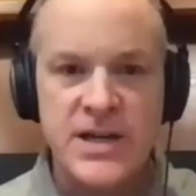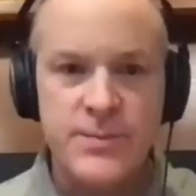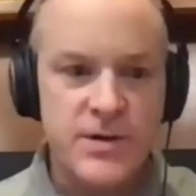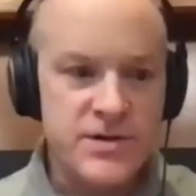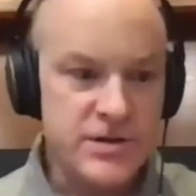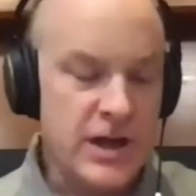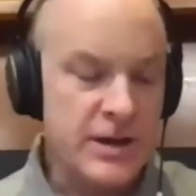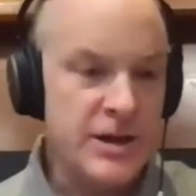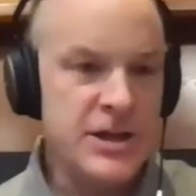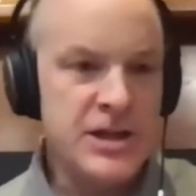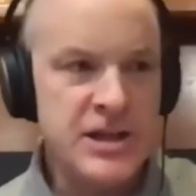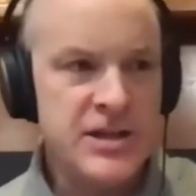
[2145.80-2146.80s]
hurts. I'm going to
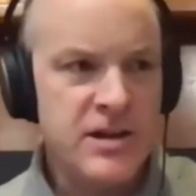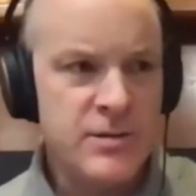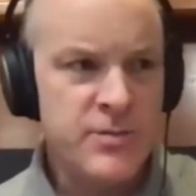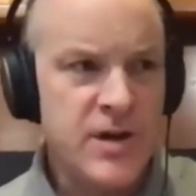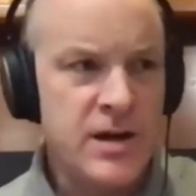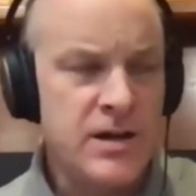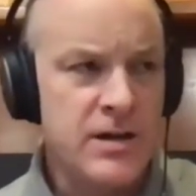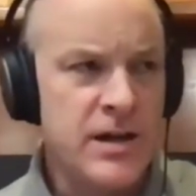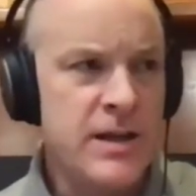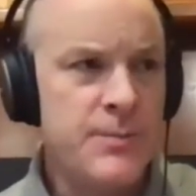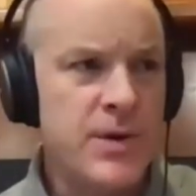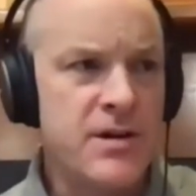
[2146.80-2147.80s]
get a hip
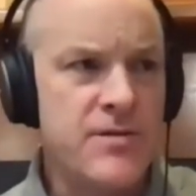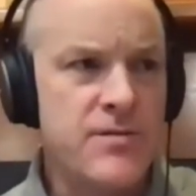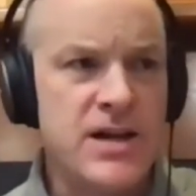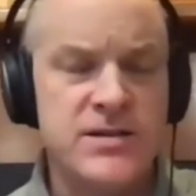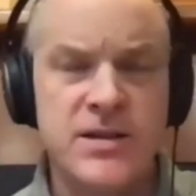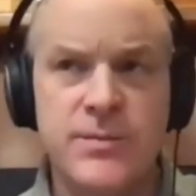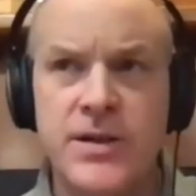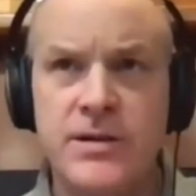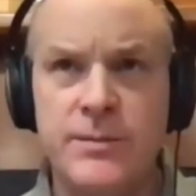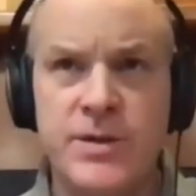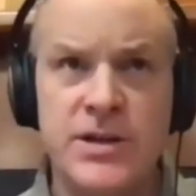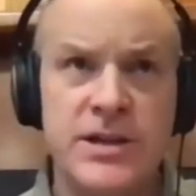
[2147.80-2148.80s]
arthroscopy.
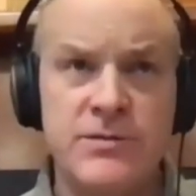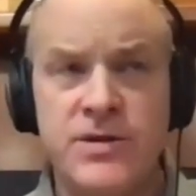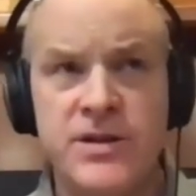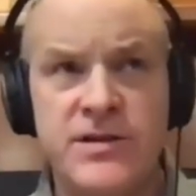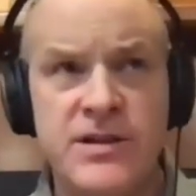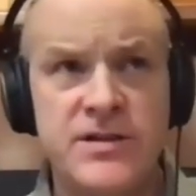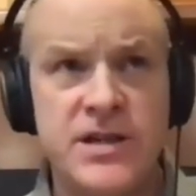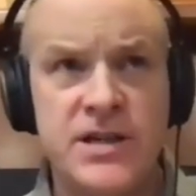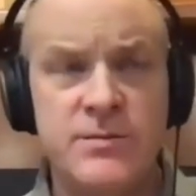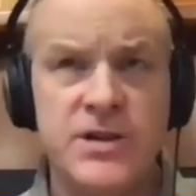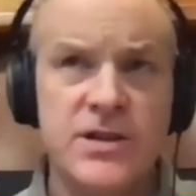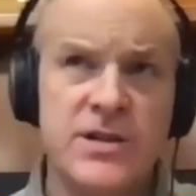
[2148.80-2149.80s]
I'm going to get one on the other side.
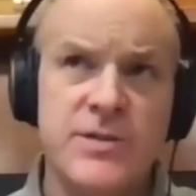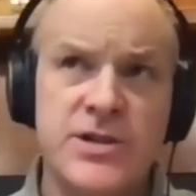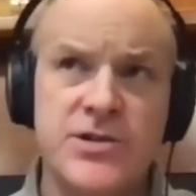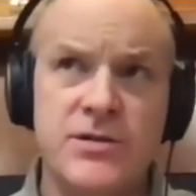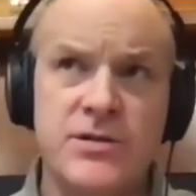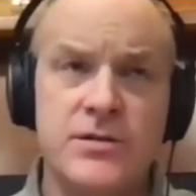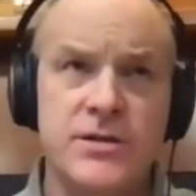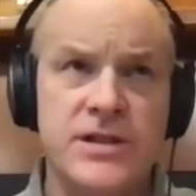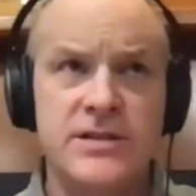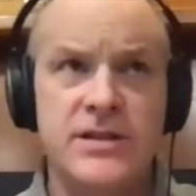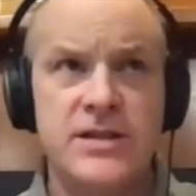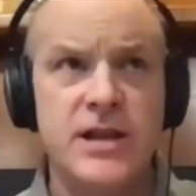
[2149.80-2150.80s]
I'm going to get my shoulder looked
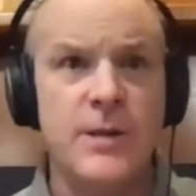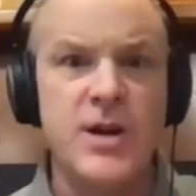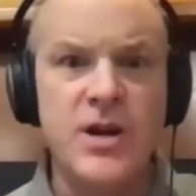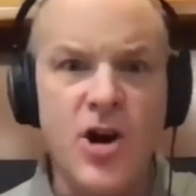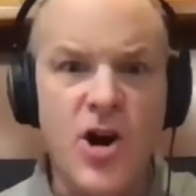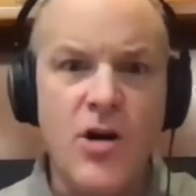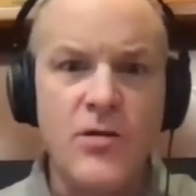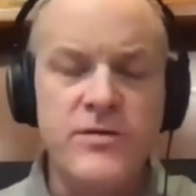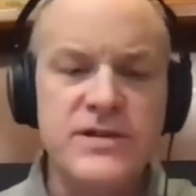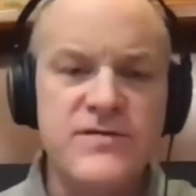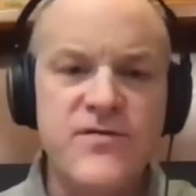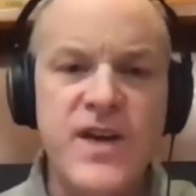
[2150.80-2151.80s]
at. I mean, all
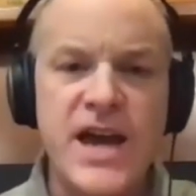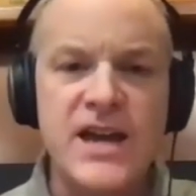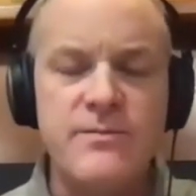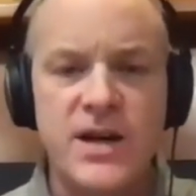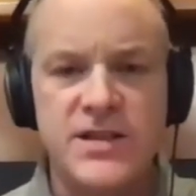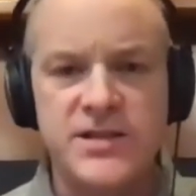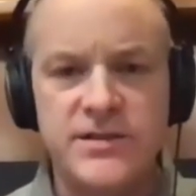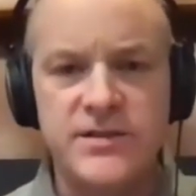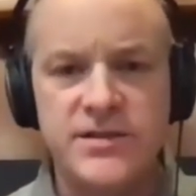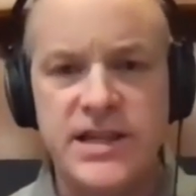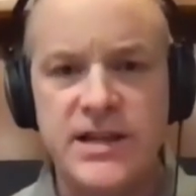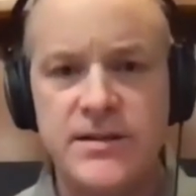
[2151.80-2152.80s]
these vague
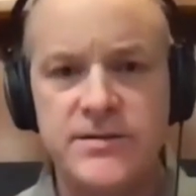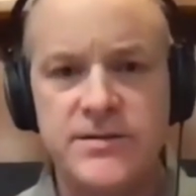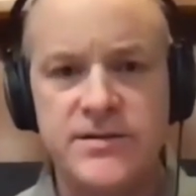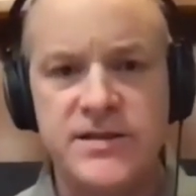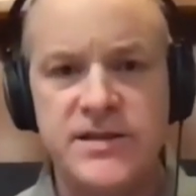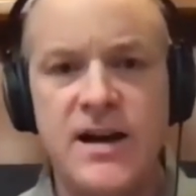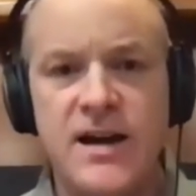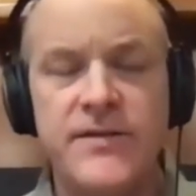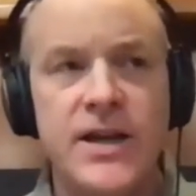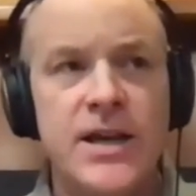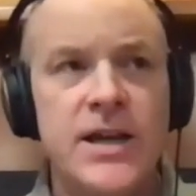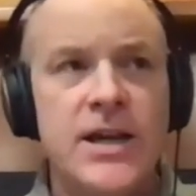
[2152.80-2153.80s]
musculoskeletal stuff,
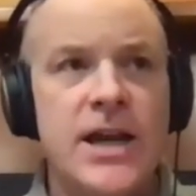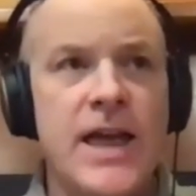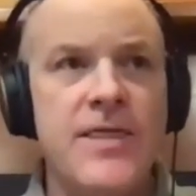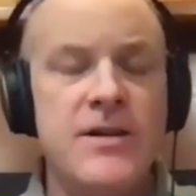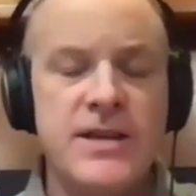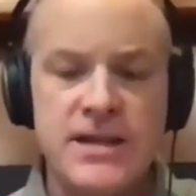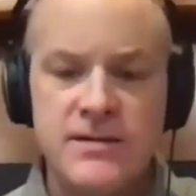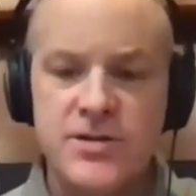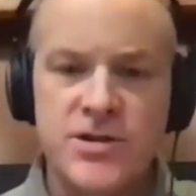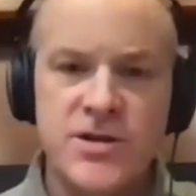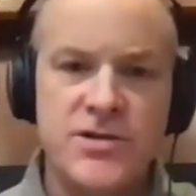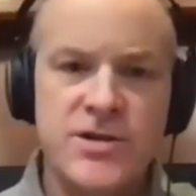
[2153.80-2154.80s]
and they're getting
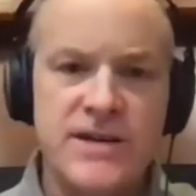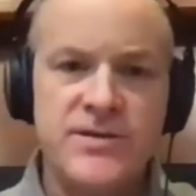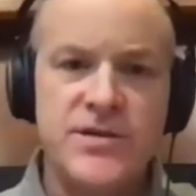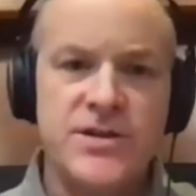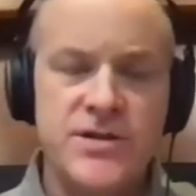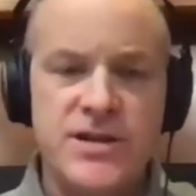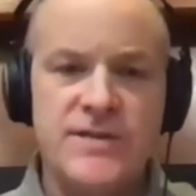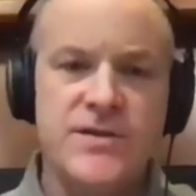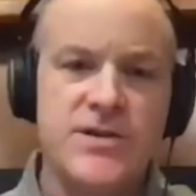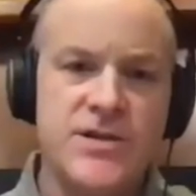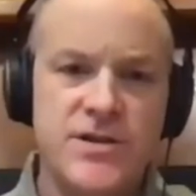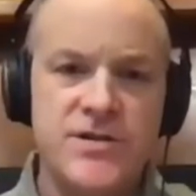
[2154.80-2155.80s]
surgery after surgery after
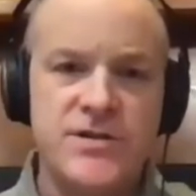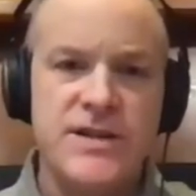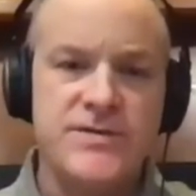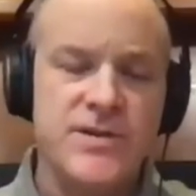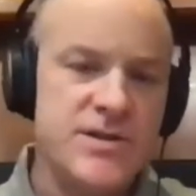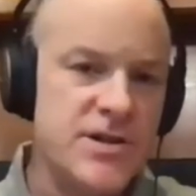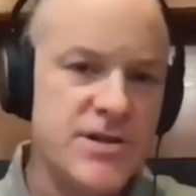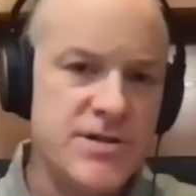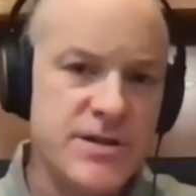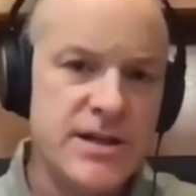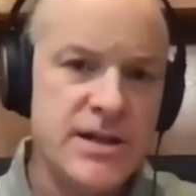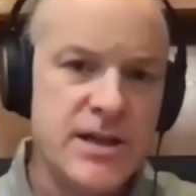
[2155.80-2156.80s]
surgery after
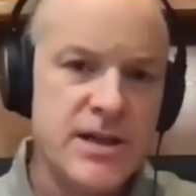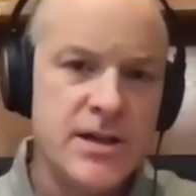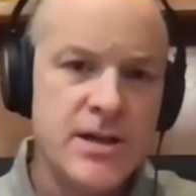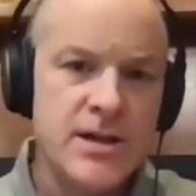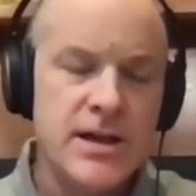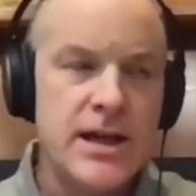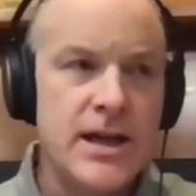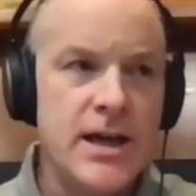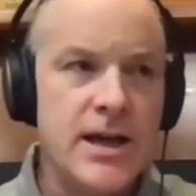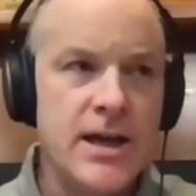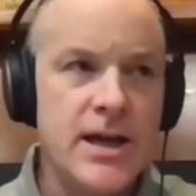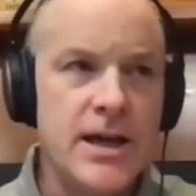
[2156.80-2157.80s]
surgery. Mm-hmm.
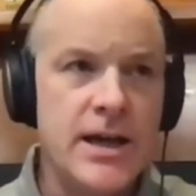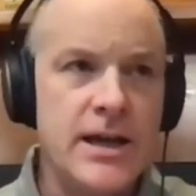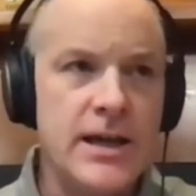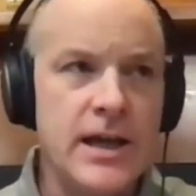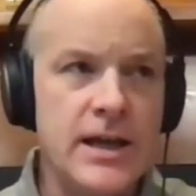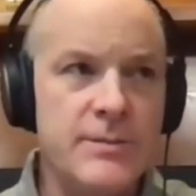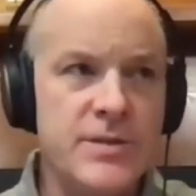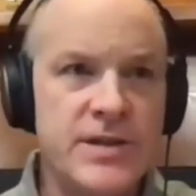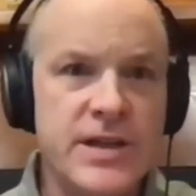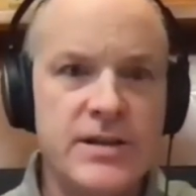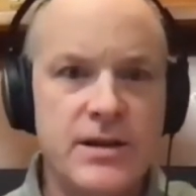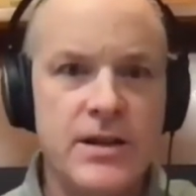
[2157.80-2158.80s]
And I'm just
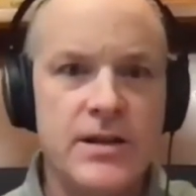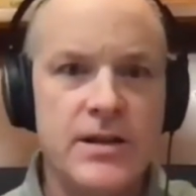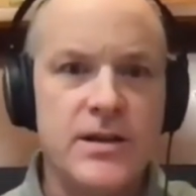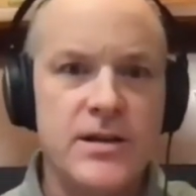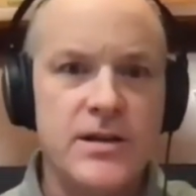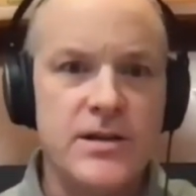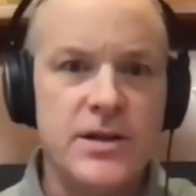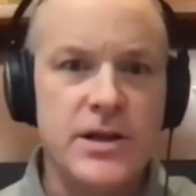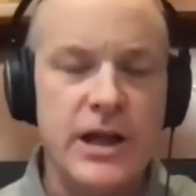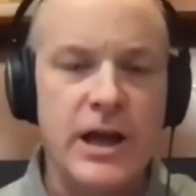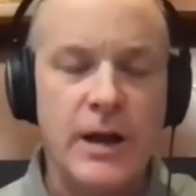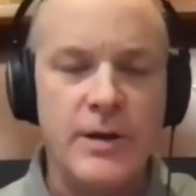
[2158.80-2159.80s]
like,
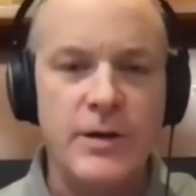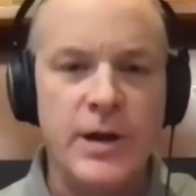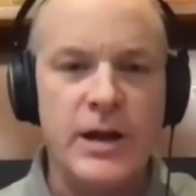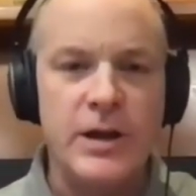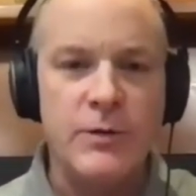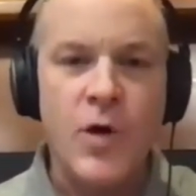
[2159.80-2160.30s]
well,